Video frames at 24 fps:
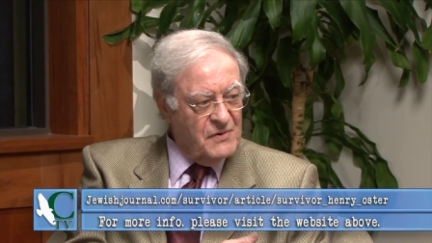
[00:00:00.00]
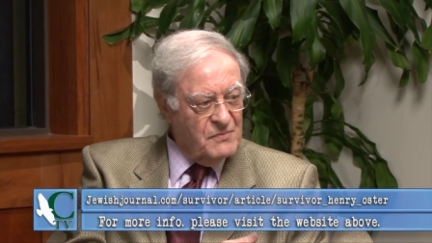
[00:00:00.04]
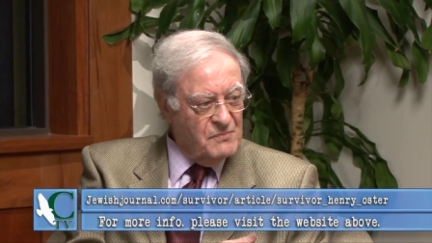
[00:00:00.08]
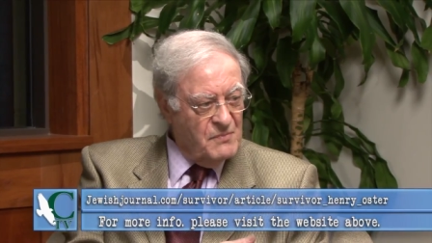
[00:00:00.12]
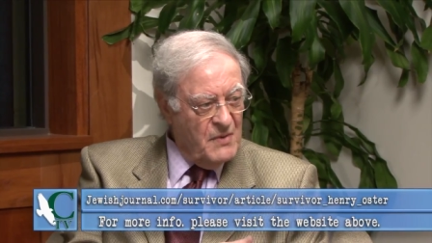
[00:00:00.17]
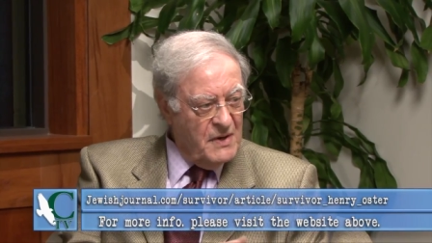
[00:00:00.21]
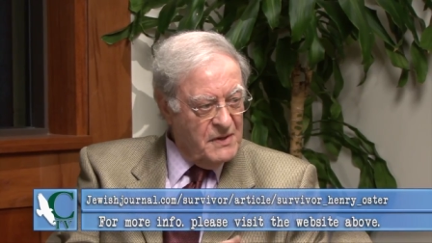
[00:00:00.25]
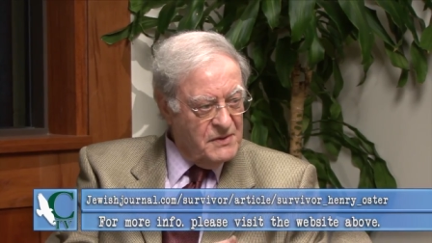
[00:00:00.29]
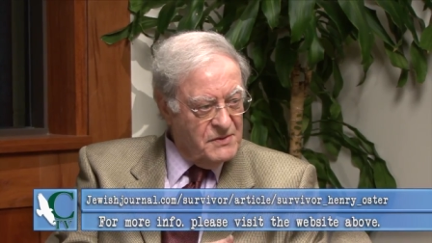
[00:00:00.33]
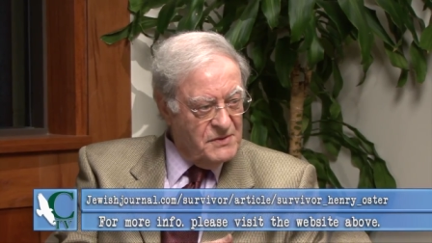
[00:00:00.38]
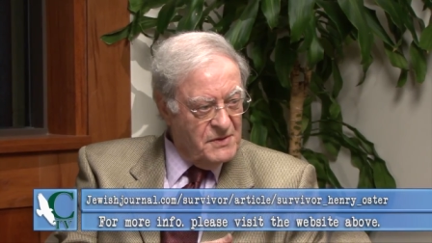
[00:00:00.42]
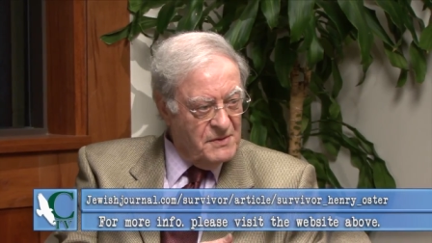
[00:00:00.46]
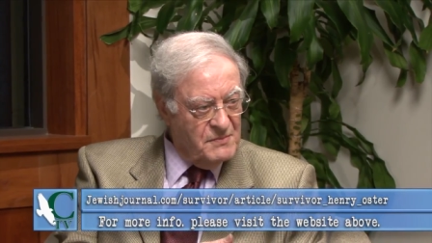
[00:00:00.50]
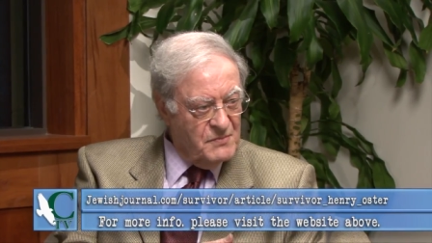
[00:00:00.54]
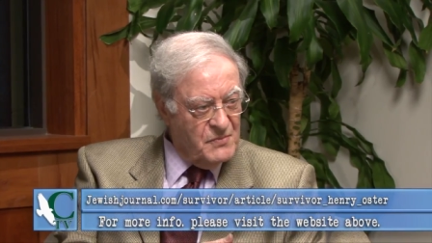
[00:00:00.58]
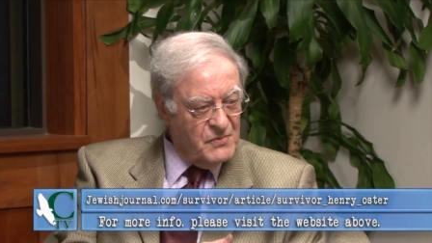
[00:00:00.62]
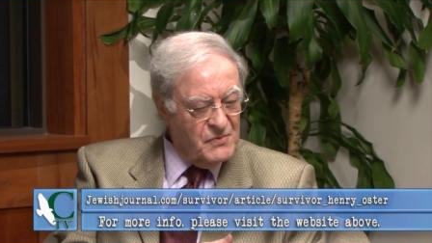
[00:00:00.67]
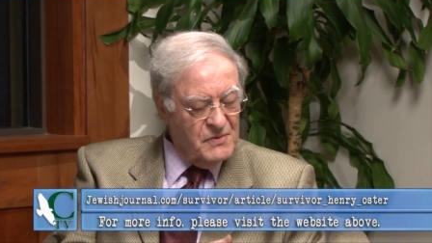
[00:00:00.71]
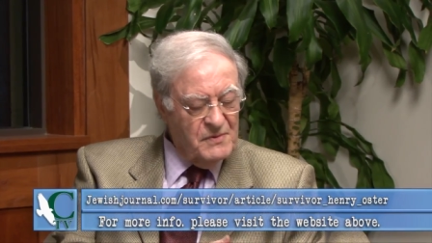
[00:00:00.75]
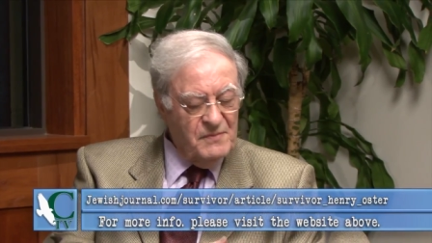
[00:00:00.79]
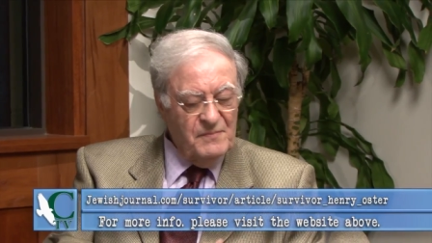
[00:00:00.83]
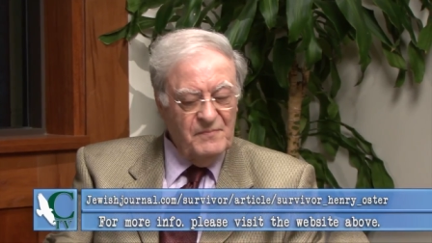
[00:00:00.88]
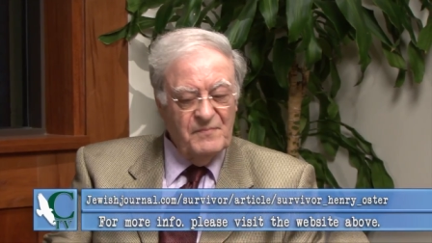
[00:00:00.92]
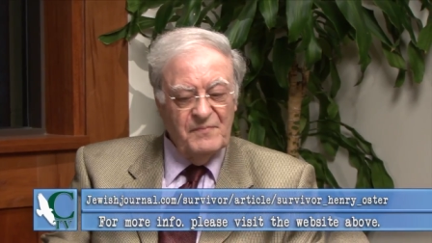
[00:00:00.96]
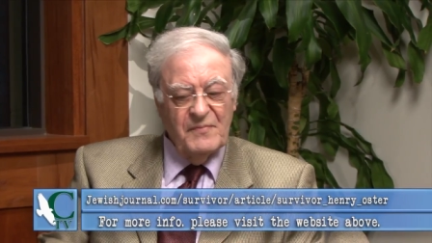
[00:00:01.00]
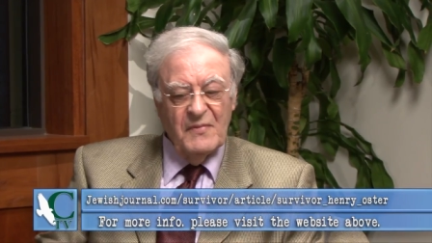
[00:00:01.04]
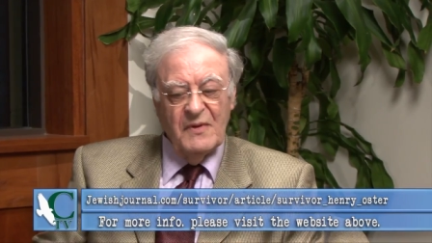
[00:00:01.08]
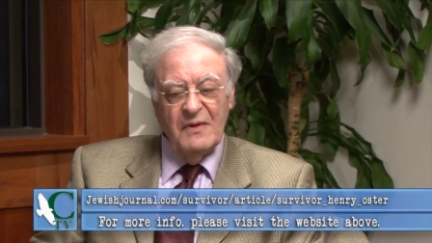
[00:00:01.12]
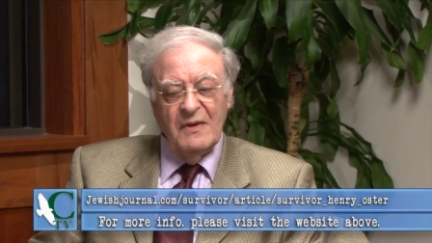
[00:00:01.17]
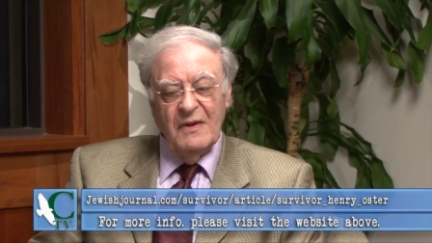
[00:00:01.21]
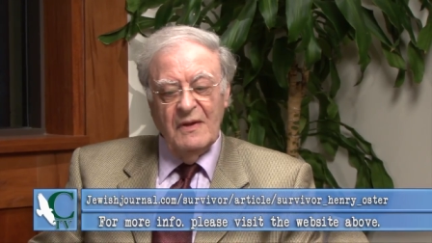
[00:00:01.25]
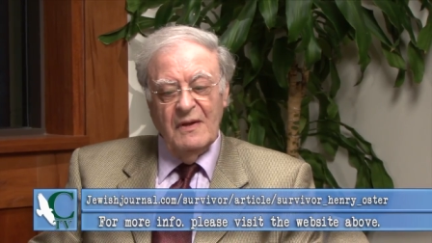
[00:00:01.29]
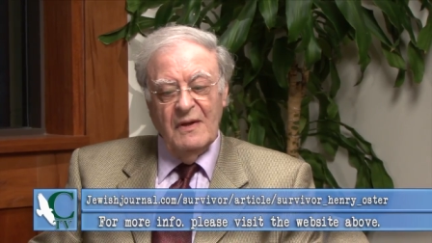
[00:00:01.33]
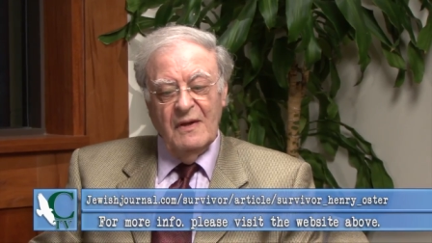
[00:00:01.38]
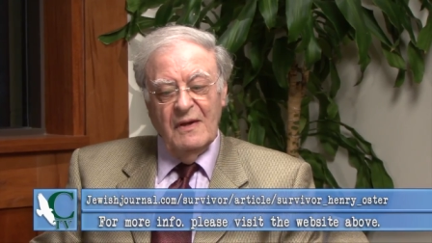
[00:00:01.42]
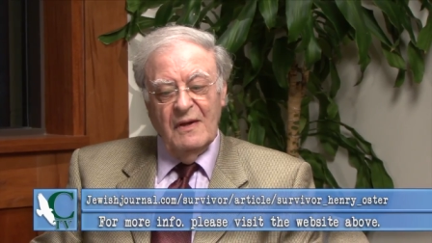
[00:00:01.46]
my number,
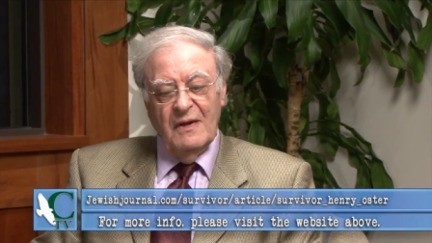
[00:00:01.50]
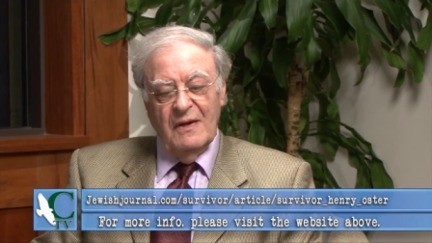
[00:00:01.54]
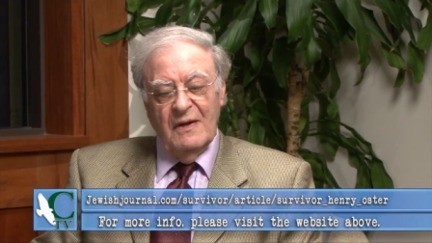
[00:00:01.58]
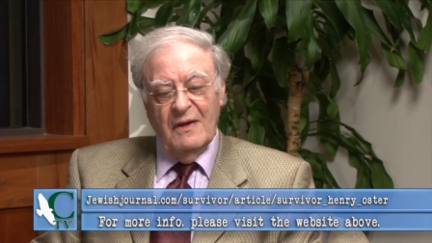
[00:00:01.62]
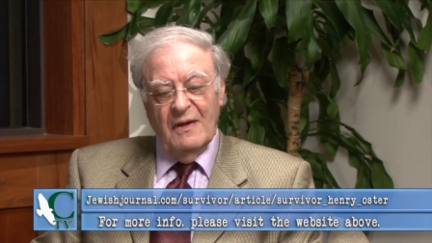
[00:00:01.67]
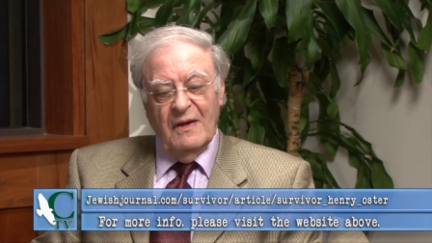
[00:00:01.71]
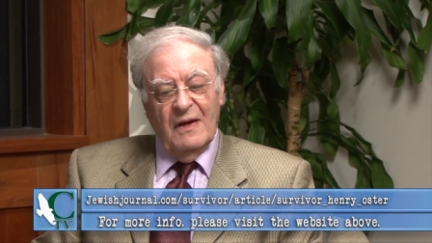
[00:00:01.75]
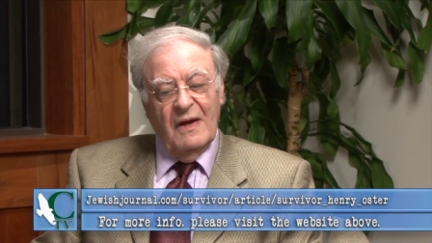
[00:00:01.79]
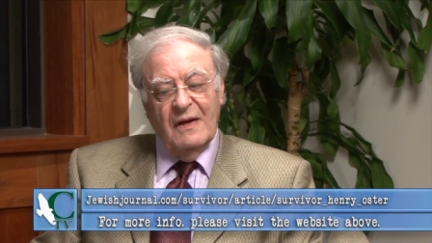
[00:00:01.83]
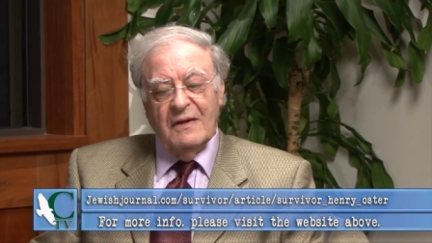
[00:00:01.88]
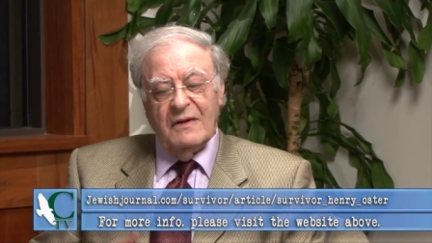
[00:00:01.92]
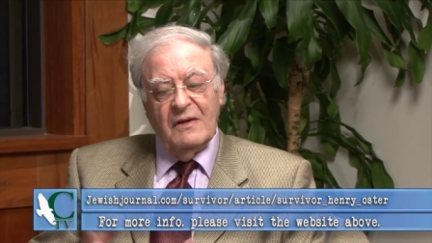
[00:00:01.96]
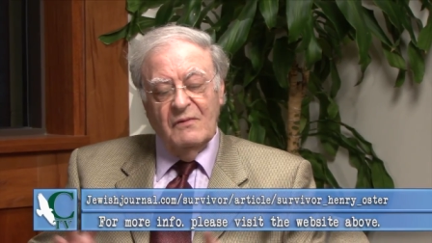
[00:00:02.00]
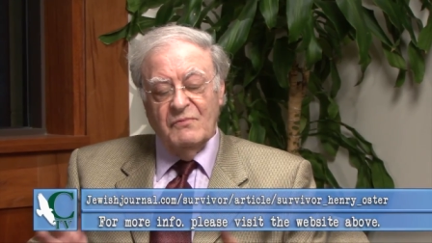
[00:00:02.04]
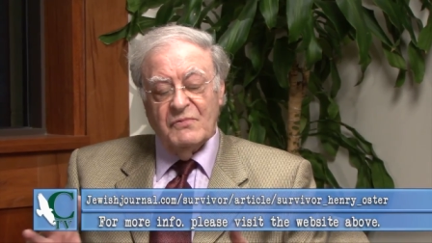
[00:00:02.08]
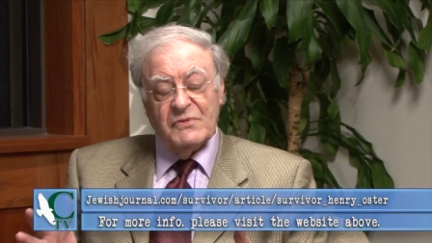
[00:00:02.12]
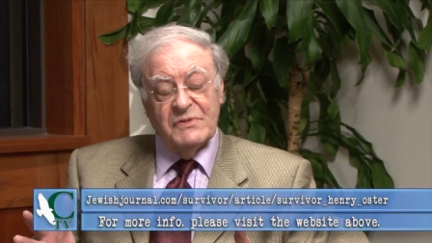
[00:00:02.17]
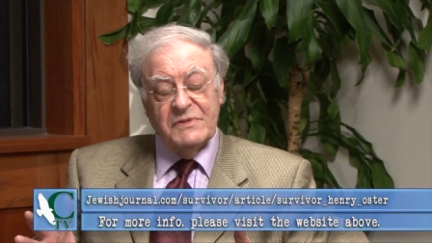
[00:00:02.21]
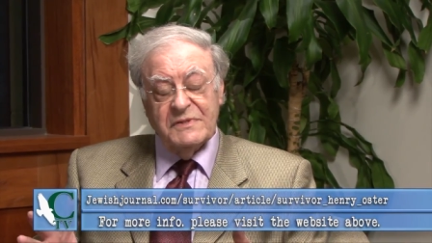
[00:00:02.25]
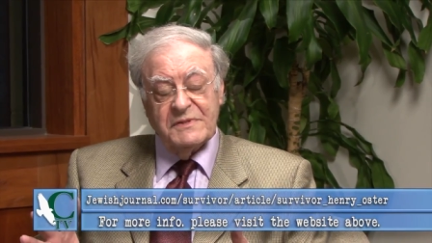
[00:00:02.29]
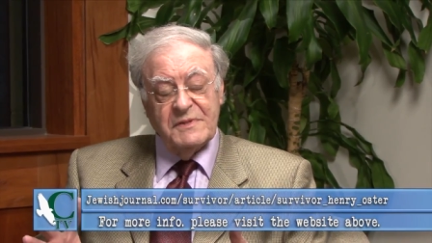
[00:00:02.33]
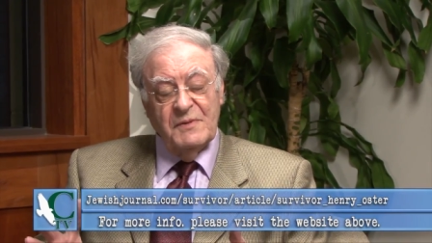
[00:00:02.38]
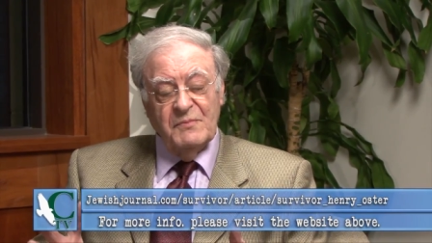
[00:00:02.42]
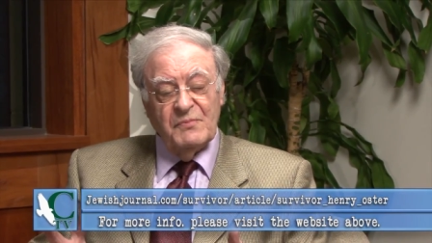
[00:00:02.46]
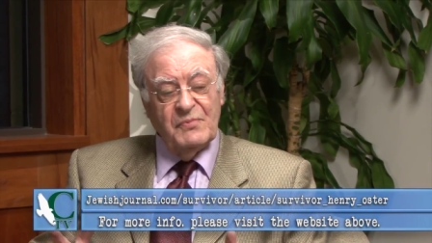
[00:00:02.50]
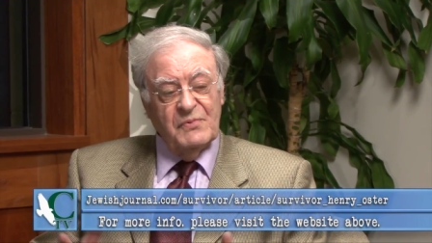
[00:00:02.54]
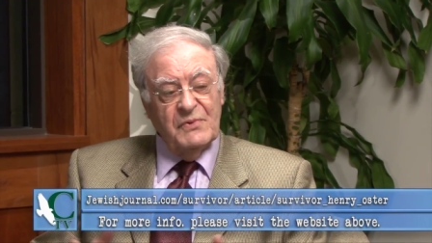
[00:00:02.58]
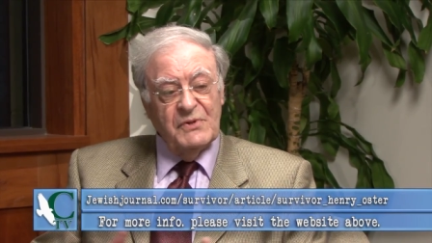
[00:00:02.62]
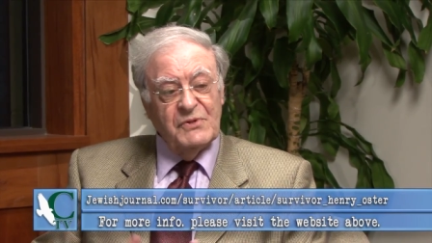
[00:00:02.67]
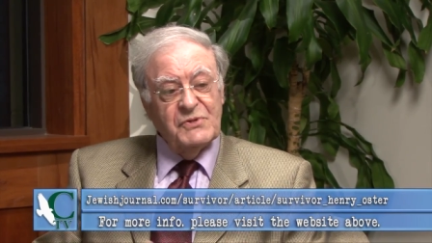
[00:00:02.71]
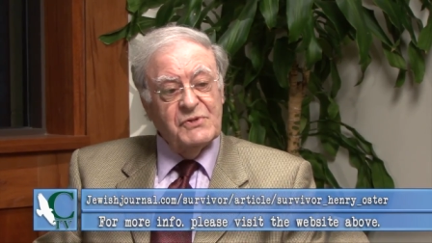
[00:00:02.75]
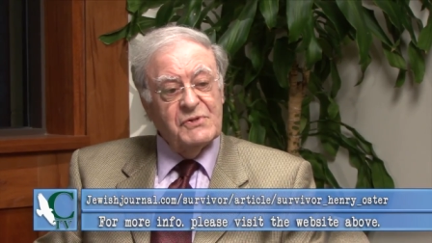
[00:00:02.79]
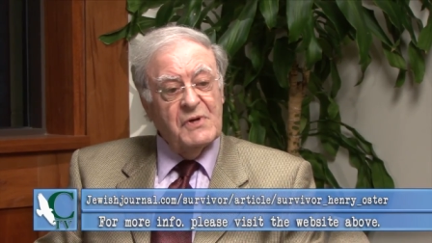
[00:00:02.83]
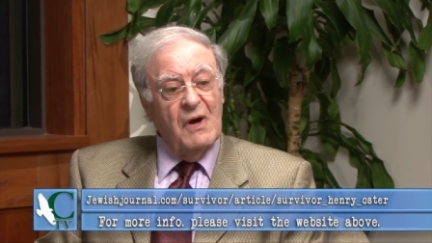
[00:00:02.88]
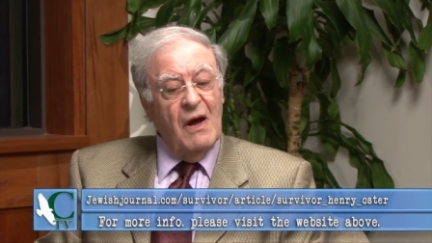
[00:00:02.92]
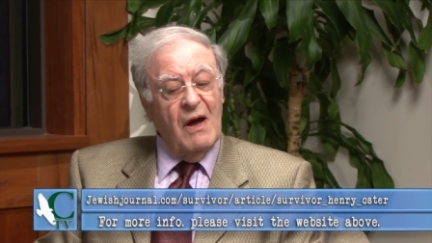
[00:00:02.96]
and he was simply
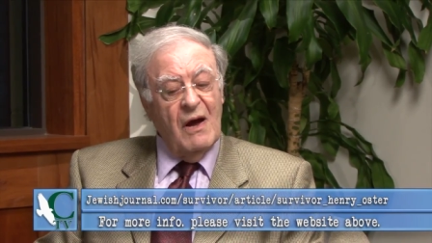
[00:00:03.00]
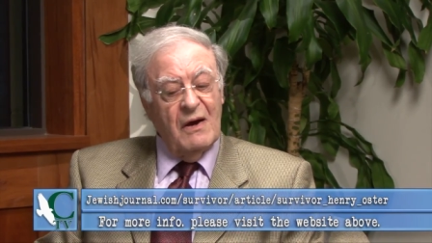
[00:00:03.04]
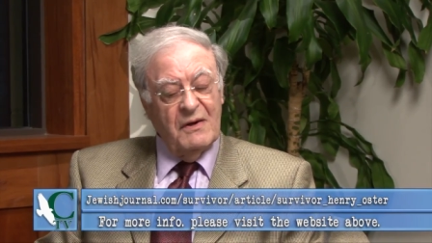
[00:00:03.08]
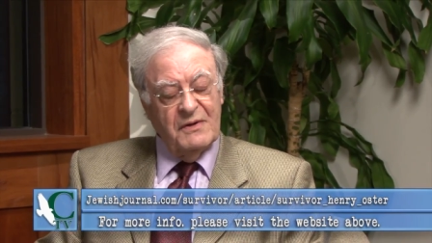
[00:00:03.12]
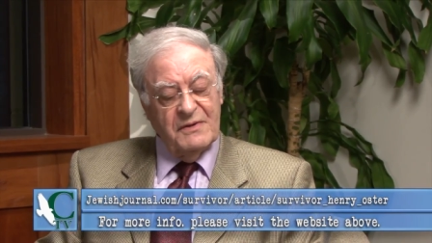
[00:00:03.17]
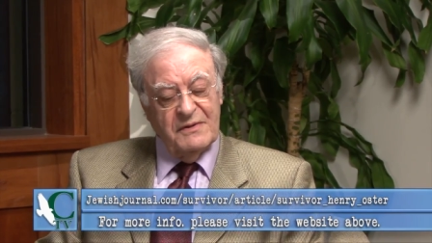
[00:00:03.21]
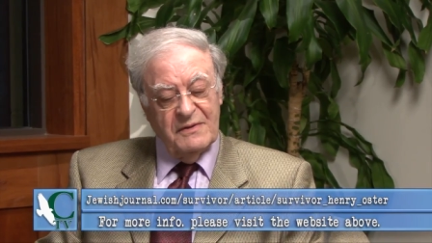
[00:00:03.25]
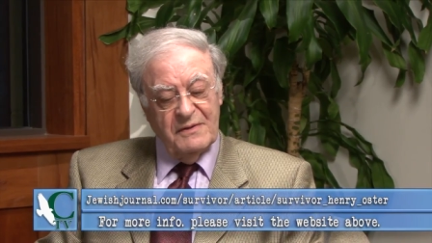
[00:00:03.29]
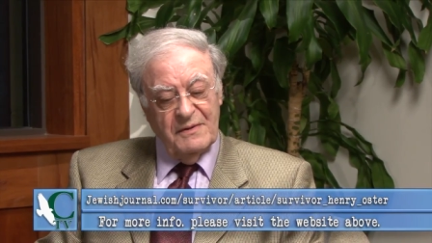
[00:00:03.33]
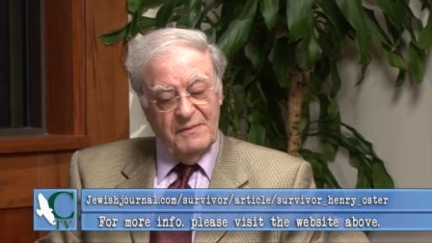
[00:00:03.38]
shocked.